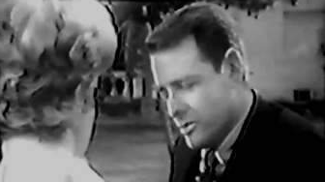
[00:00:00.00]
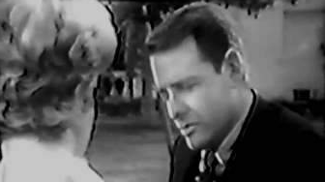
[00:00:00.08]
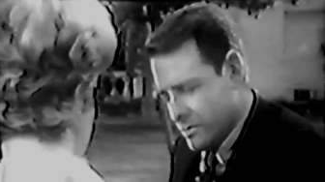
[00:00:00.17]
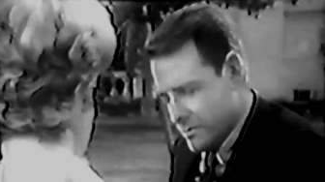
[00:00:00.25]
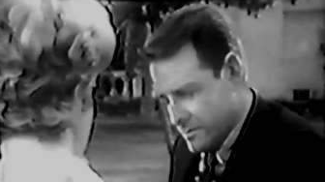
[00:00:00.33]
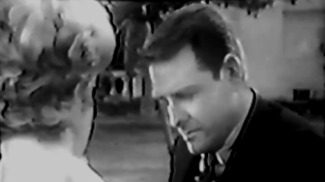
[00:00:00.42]
Lou,
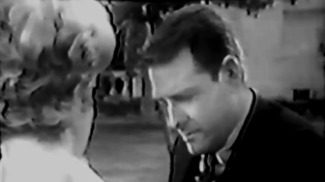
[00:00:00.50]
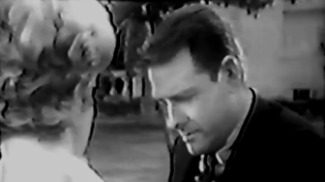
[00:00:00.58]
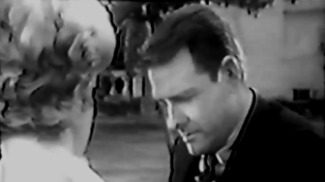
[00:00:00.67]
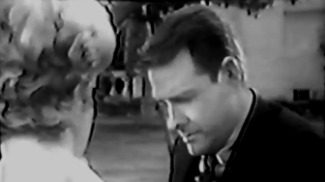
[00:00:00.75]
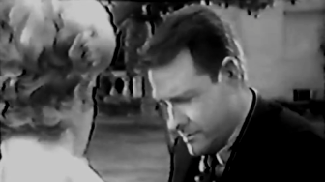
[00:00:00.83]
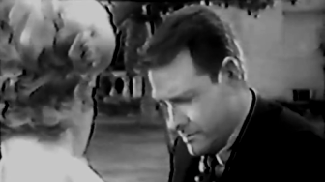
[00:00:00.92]

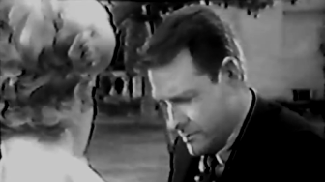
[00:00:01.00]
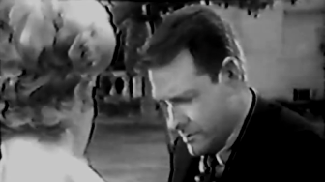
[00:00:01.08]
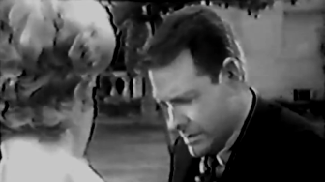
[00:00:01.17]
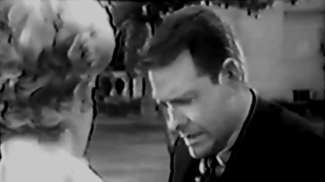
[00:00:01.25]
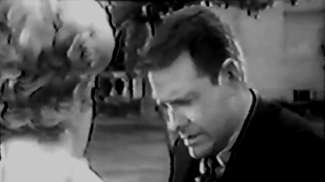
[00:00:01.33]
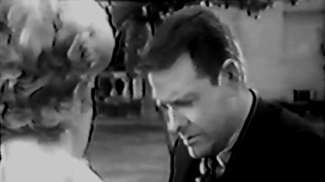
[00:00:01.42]

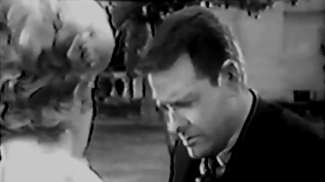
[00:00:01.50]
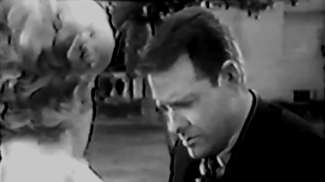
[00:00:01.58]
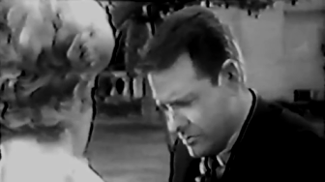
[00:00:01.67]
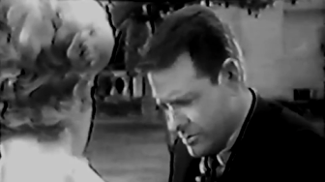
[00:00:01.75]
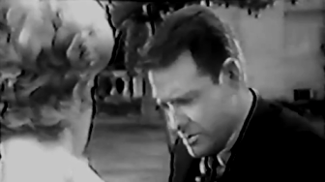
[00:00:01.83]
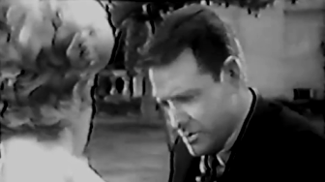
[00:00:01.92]
what I don't
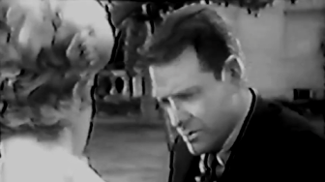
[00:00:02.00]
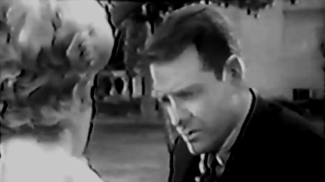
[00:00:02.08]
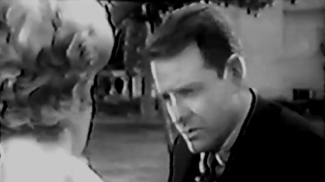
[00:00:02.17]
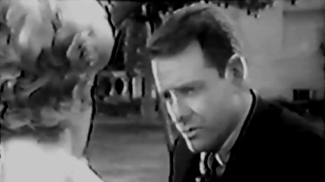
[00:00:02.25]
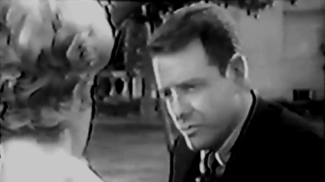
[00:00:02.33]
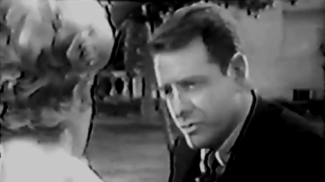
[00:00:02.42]
know for
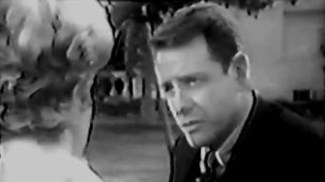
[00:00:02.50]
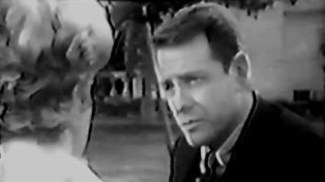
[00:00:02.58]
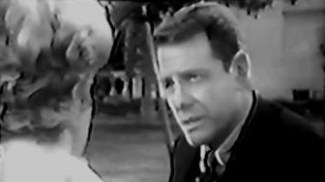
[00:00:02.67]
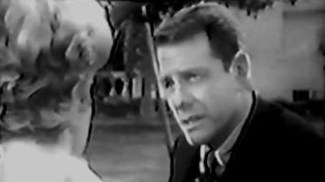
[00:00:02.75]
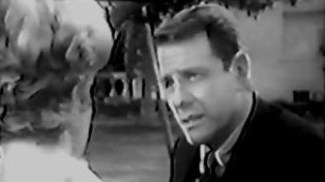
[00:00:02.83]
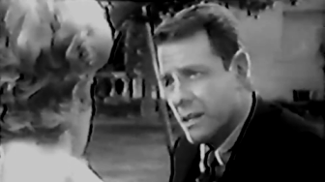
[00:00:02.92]
sure, you fill
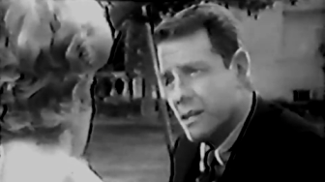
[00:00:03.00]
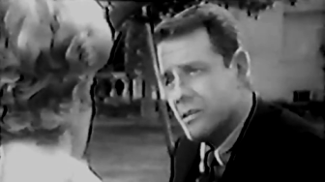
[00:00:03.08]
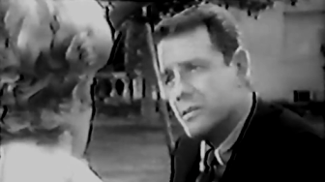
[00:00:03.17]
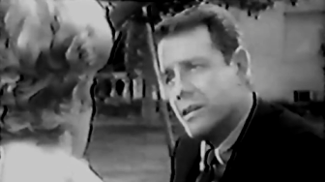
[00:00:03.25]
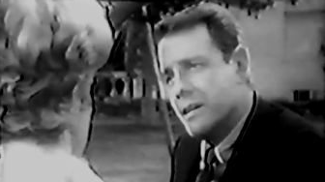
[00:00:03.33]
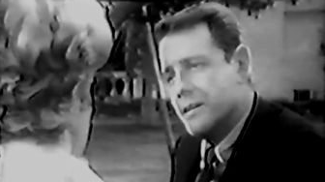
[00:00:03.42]
me in on,
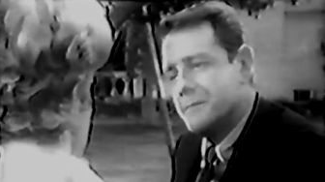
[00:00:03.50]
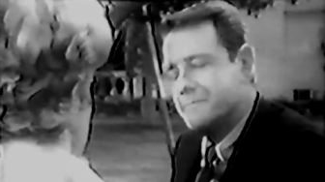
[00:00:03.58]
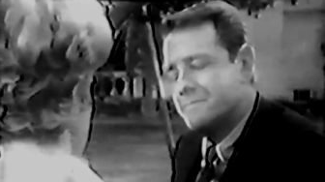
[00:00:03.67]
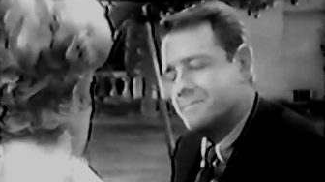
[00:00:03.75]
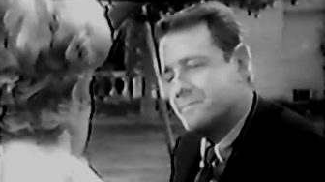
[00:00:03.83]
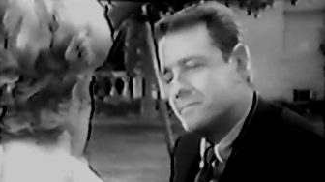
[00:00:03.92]
okay?
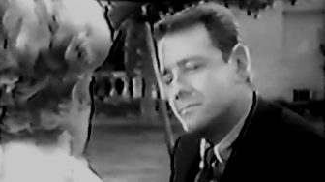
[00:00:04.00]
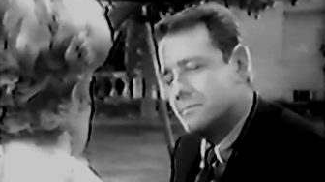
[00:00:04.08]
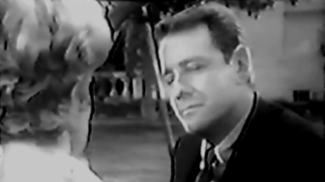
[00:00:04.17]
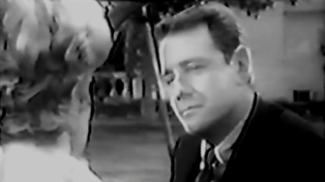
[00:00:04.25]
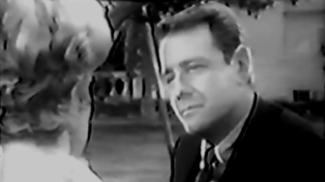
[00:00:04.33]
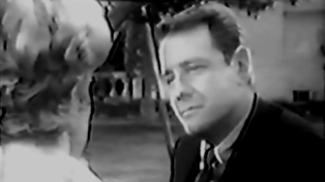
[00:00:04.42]

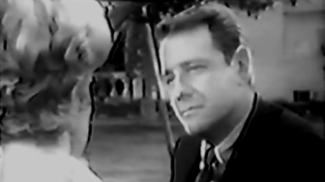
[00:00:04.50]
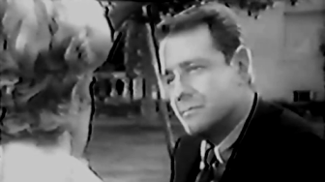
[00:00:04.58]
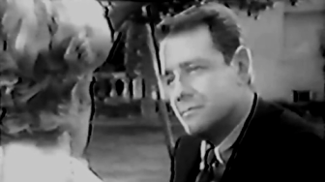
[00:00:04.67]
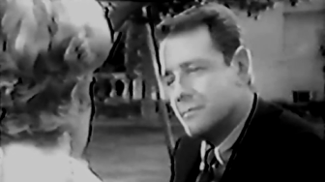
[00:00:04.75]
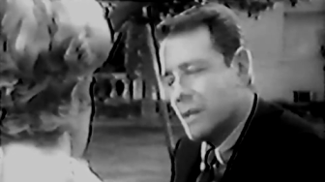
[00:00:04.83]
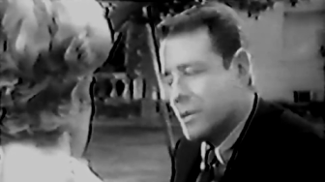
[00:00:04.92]

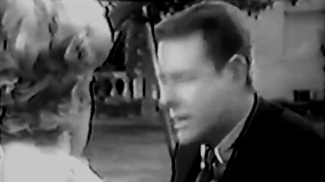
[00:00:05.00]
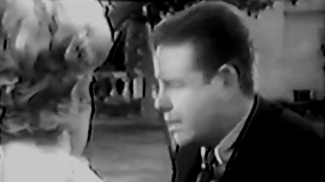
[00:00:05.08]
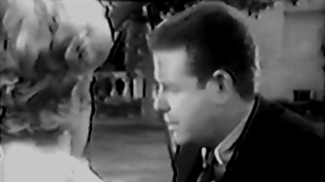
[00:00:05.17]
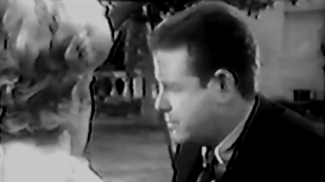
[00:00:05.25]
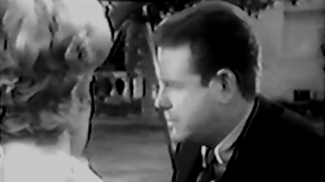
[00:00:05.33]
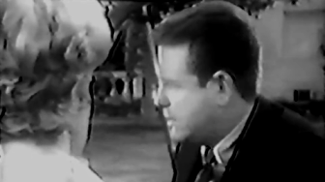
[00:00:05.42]
I mean,
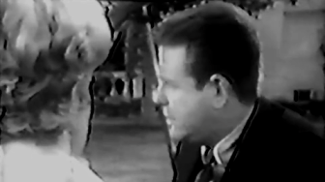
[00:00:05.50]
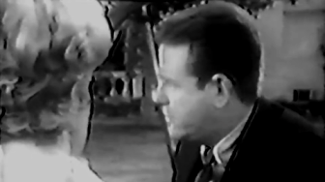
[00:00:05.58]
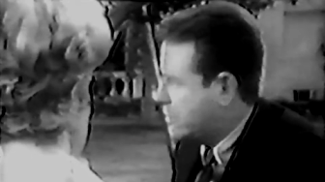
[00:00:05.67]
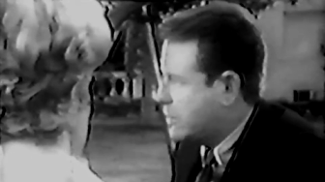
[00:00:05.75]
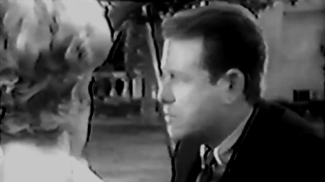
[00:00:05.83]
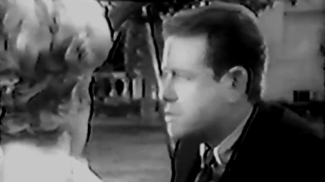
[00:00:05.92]
I didn't
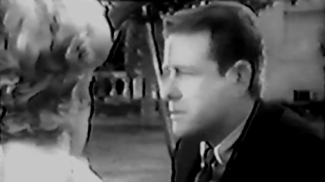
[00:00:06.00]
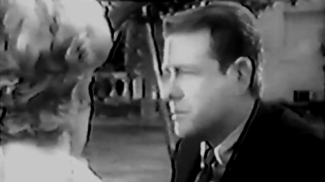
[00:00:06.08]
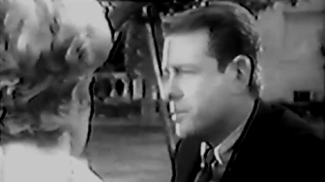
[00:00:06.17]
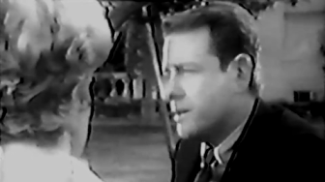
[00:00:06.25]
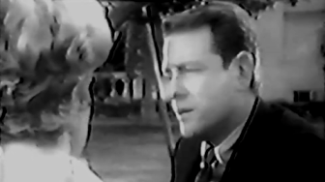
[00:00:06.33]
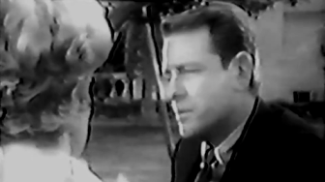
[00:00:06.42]
even know I was in the
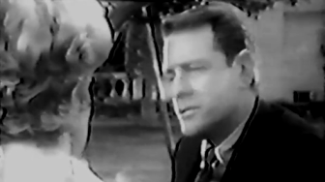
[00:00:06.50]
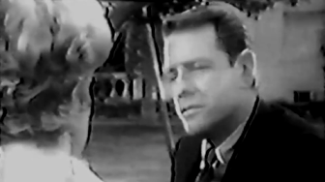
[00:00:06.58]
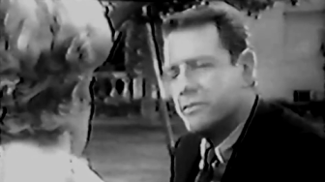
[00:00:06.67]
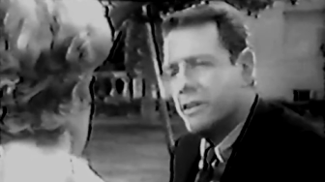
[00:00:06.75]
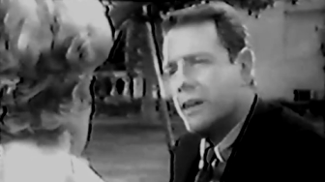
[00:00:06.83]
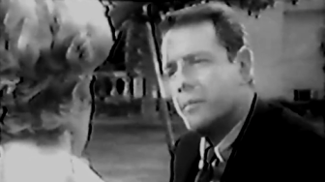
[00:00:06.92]
park, but
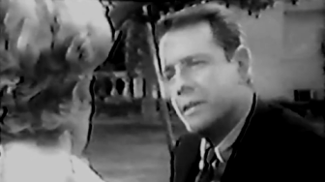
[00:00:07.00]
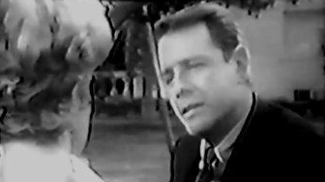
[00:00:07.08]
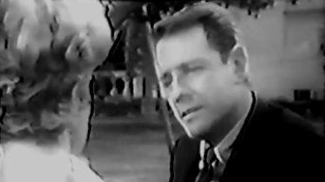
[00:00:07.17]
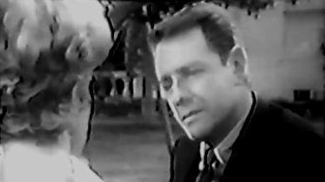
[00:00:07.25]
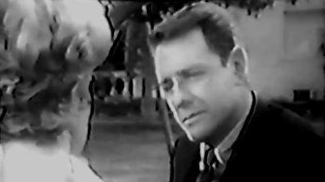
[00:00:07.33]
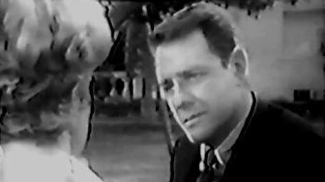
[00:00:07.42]
you found me
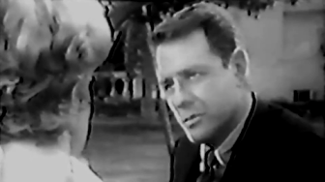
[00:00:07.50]
here.